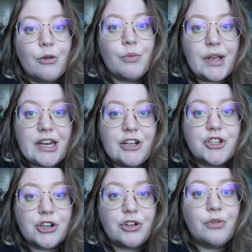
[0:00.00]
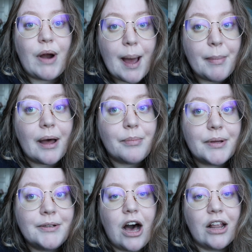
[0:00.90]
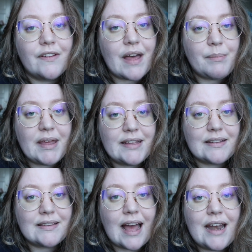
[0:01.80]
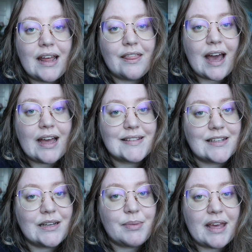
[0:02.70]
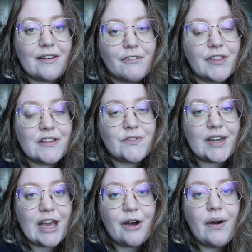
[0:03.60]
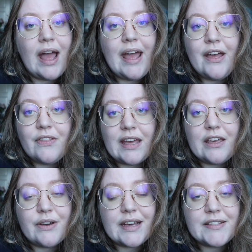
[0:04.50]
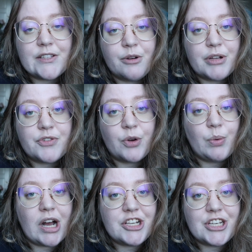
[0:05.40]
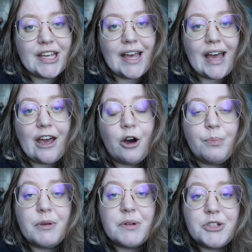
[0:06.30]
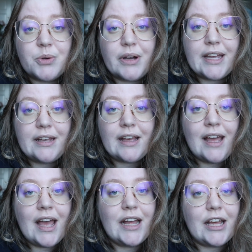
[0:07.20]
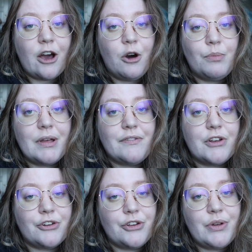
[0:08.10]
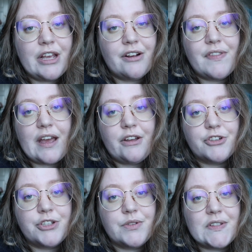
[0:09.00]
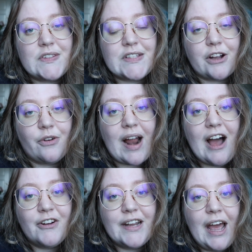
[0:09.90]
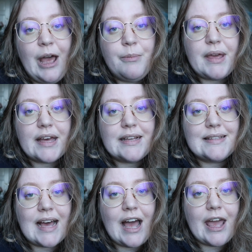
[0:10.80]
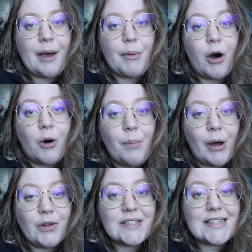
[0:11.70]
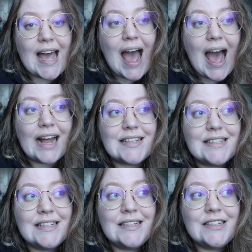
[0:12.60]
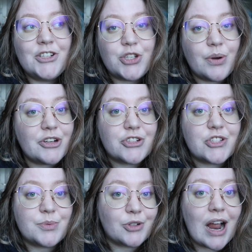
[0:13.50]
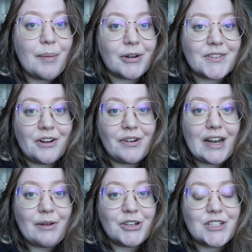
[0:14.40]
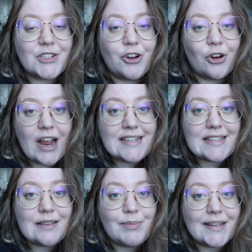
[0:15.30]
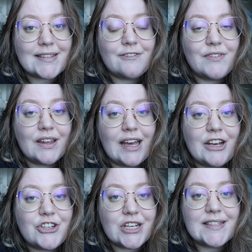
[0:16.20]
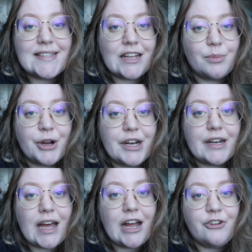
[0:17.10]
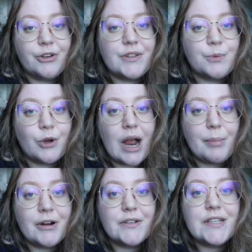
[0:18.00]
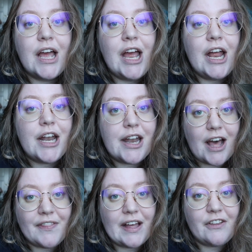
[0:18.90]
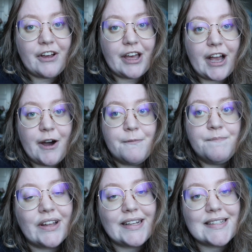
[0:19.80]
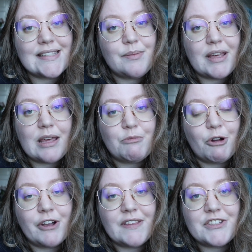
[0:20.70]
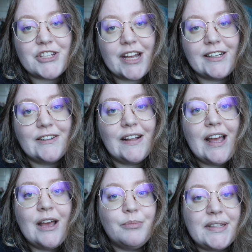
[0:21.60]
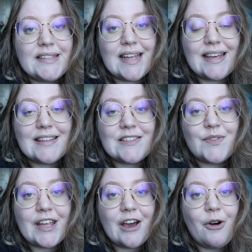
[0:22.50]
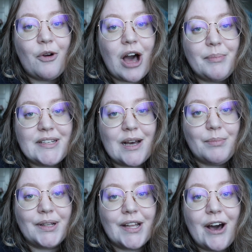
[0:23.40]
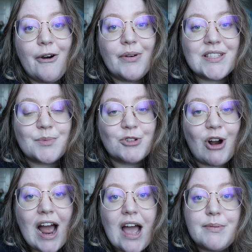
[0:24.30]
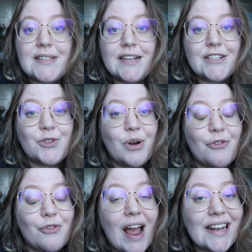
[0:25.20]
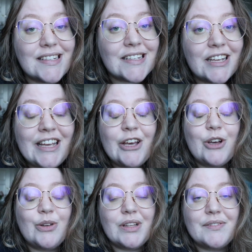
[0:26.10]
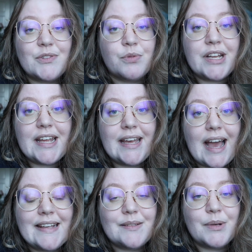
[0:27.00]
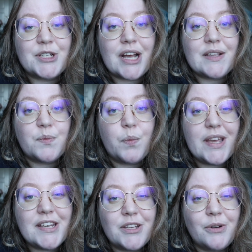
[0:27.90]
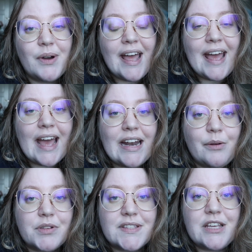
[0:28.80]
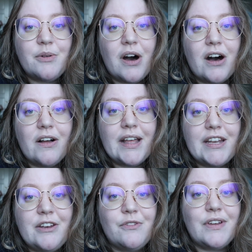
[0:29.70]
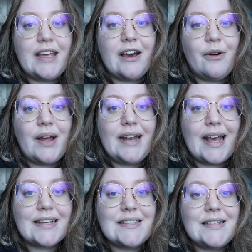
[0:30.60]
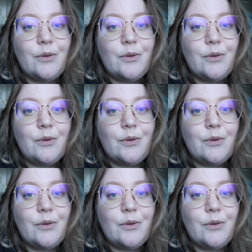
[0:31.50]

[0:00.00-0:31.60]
reading journal wrap-up. All of that being said, that is going to be it for this video. Thank you guys so much for watching it. I hope you enjoyed, and I hope if you're new here that you'll choose to stick around, because I am almost at 200 subscribers already, which is crazy because I feel like I just celebrated 100 subscribers not that long ago. If you'd like to see me keep growing this channel, please like this video, comment down below, subscribe, send it to a friend who loves reading as much as we do, and I will see you all in a new video next